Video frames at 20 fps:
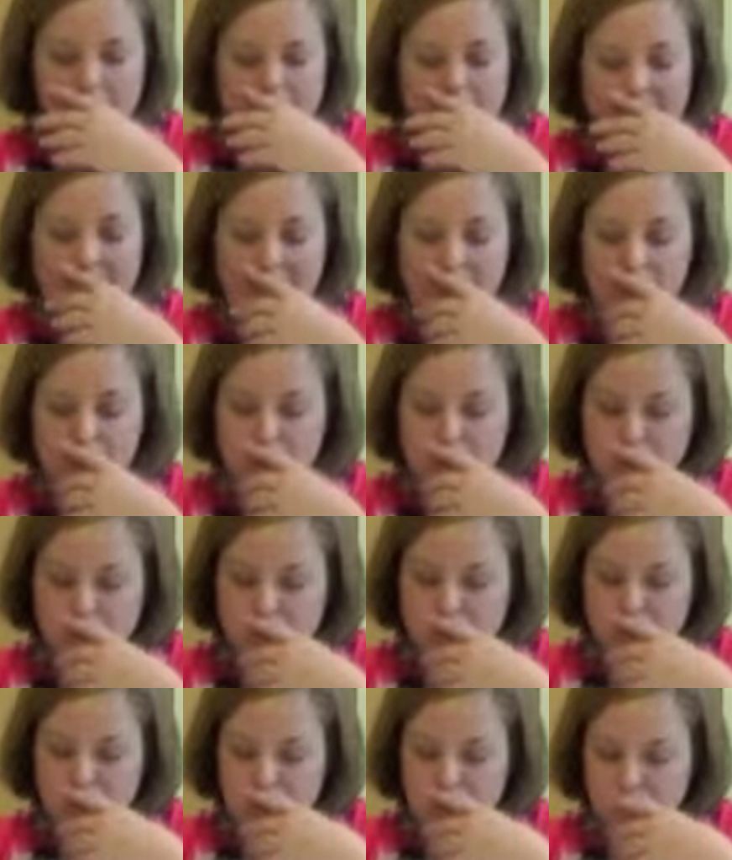
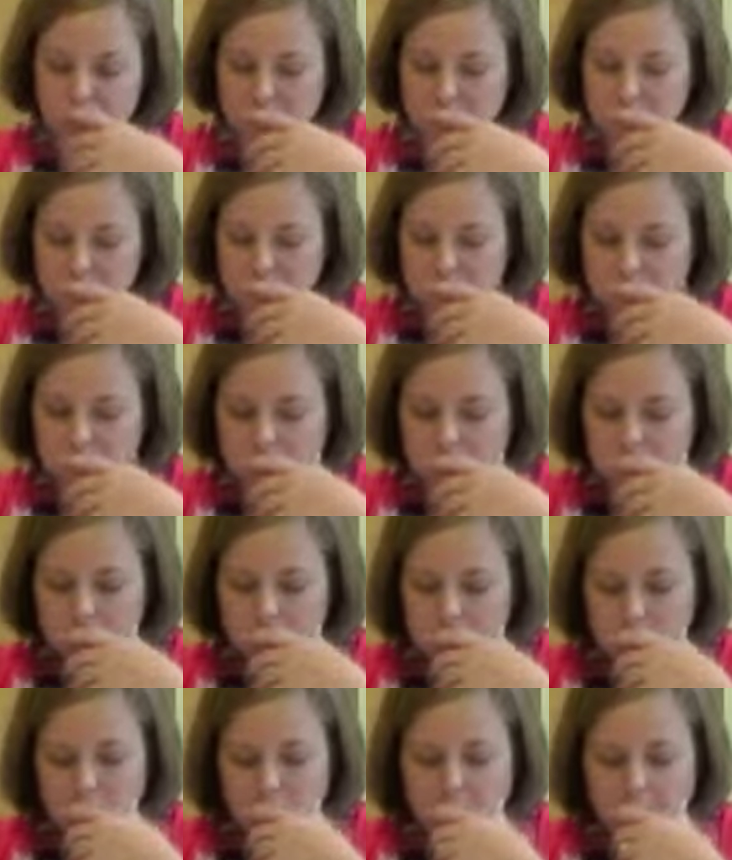Textures.
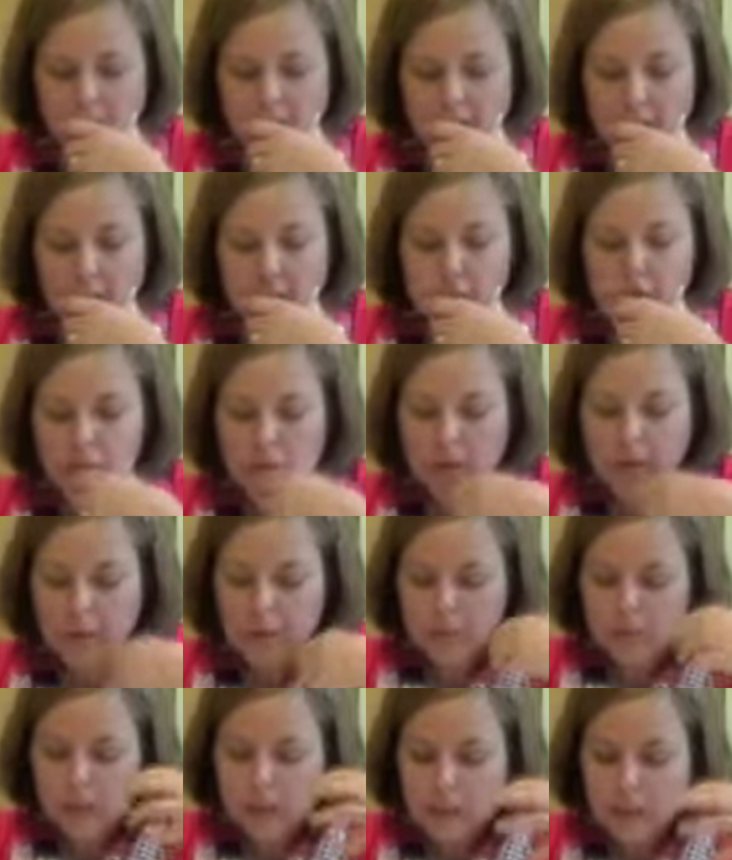So what I
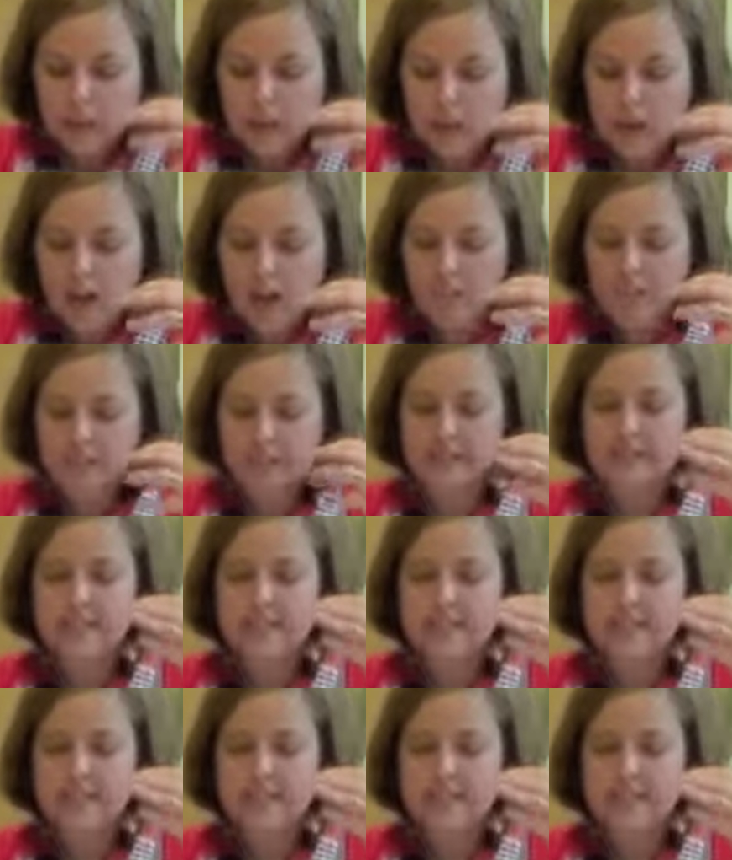really loved